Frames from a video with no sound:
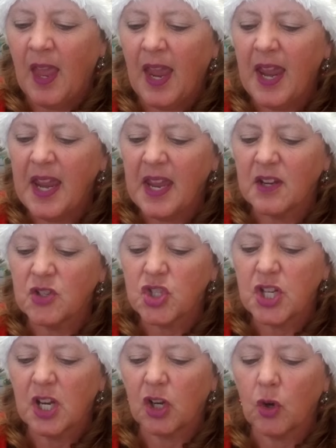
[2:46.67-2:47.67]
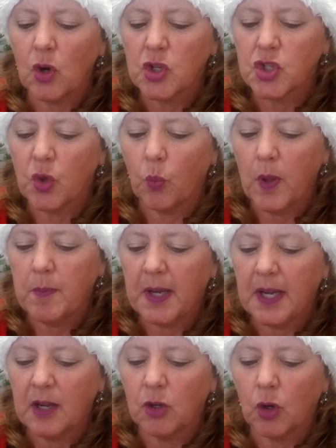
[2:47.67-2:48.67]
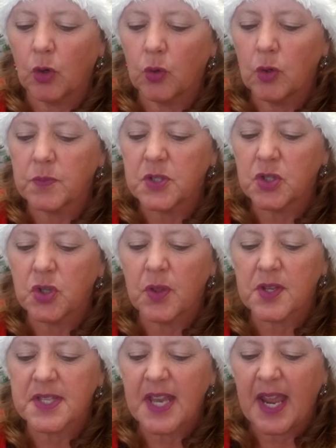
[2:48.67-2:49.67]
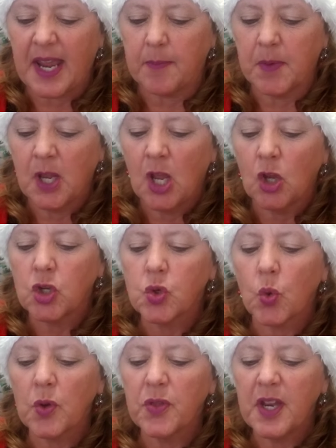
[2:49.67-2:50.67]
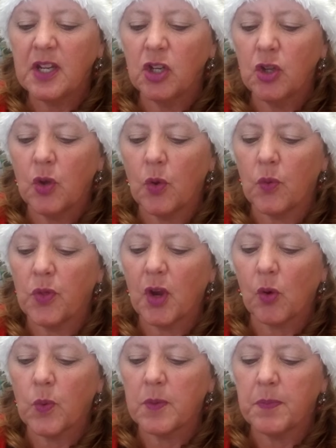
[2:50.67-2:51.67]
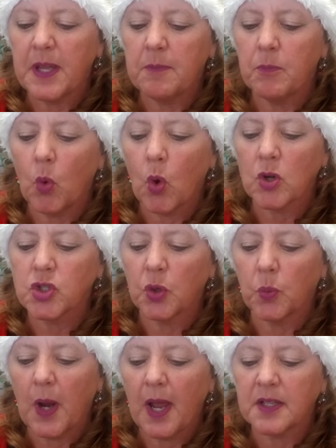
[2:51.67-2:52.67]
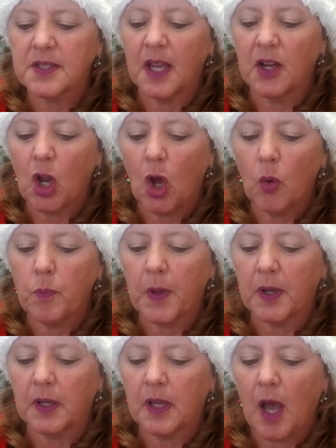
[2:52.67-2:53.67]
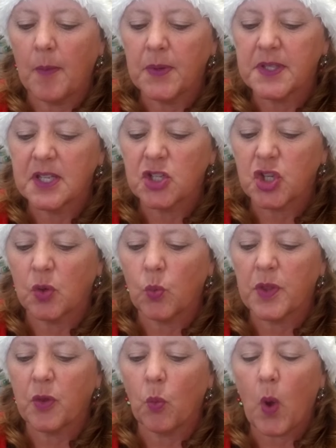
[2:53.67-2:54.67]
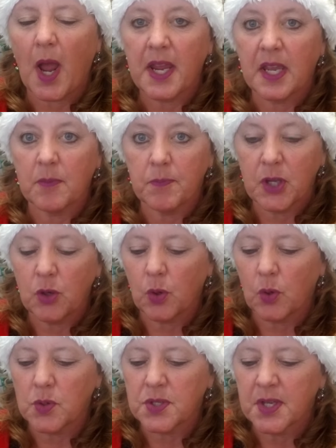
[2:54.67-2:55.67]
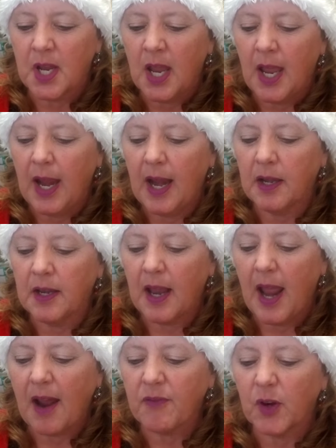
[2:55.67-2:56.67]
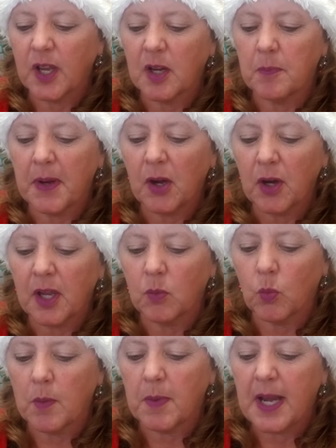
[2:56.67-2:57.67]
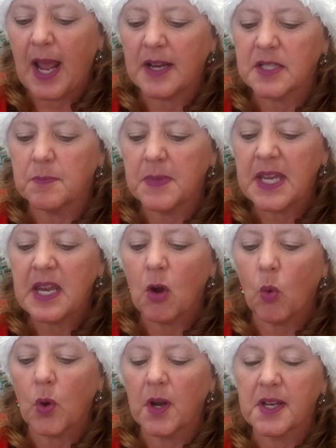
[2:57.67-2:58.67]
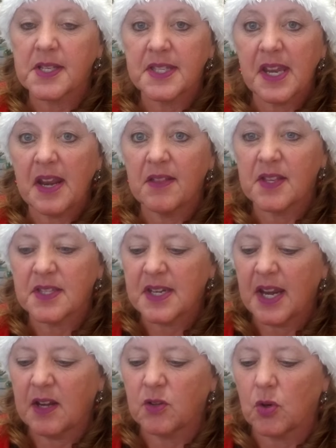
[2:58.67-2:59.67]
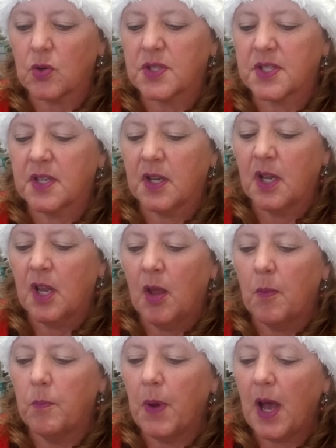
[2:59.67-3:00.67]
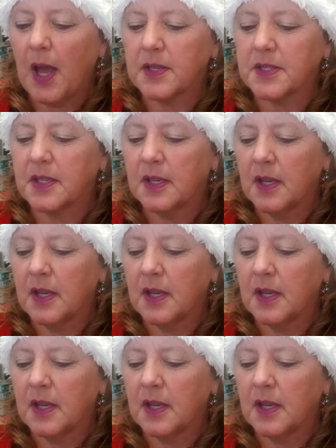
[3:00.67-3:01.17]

And she encouraged the women in her group to do the same. Dorothy knew there would be more direct and open competition with the white computers, and African American women had to meet or exceed the standards. But